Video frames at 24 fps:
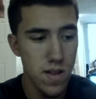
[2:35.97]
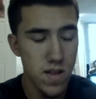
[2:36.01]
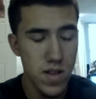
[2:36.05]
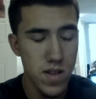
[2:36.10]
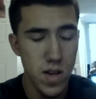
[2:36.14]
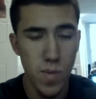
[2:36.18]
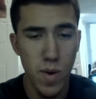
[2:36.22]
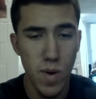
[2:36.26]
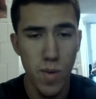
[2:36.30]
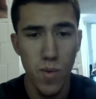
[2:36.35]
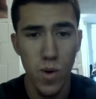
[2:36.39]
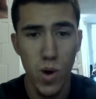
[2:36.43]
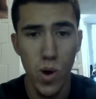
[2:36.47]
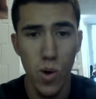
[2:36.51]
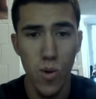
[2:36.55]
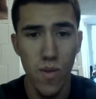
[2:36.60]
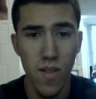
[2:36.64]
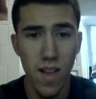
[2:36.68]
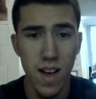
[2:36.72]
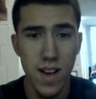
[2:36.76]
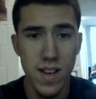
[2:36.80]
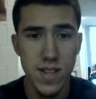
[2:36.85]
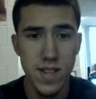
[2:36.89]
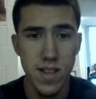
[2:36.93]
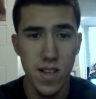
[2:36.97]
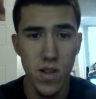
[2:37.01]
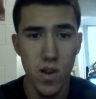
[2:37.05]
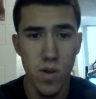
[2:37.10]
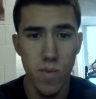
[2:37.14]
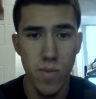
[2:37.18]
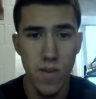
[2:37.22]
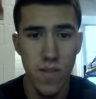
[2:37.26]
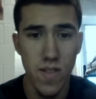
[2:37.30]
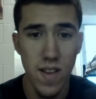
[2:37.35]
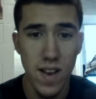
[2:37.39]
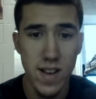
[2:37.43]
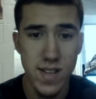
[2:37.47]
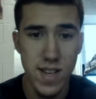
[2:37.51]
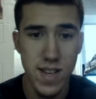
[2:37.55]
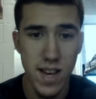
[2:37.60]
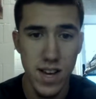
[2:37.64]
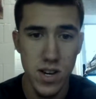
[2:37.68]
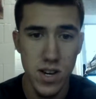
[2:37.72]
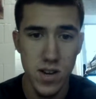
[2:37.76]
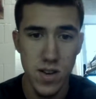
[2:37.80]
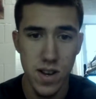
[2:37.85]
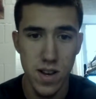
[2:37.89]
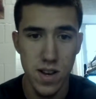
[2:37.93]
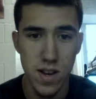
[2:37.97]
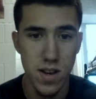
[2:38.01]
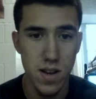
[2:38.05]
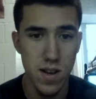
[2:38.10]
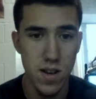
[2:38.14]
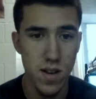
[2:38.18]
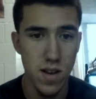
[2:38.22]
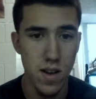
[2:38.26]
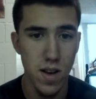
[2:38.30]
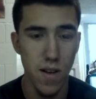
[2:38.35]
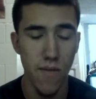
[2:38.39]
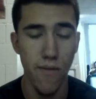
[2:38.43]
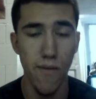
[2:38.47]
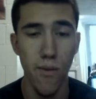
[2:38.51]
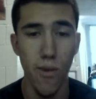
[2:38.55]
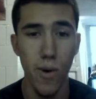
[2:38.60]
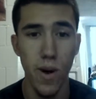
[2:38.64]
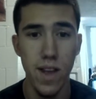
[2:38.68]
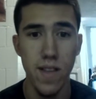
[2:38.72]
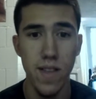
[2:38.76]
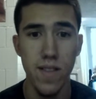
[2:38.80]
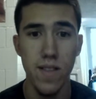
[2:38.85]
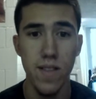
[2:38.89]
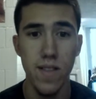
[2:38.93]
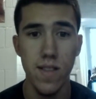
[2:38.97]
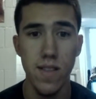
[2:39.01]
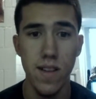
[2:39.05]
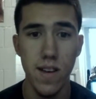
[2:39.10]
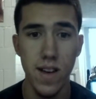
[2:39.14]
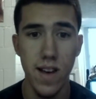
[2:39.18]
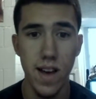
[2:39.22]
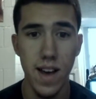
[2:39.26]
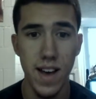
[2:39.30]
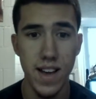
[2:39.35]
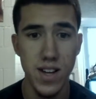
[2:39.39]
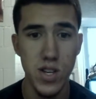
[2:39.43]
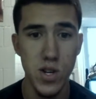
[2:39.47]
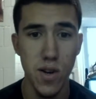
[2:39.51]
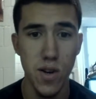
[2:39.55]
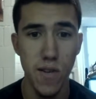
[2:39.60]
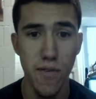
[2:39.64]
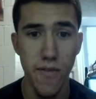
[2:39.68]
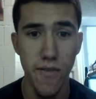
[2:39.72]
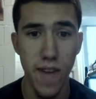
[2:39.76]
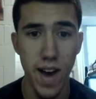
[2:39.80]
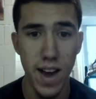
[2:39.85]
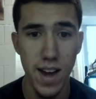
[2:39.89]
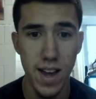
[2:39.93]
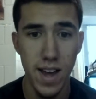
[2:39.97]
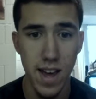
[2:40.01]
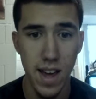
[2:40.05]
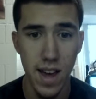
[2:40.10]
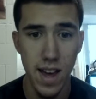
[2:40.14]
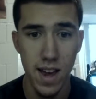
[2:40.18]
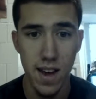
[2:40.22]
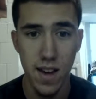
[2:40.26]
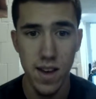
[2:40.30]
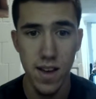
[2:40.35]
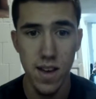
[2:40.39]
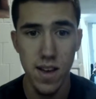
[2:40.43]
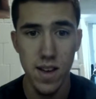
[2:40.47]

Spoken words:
Some people go less, a little bit less actually, to avoid the extra fat gain.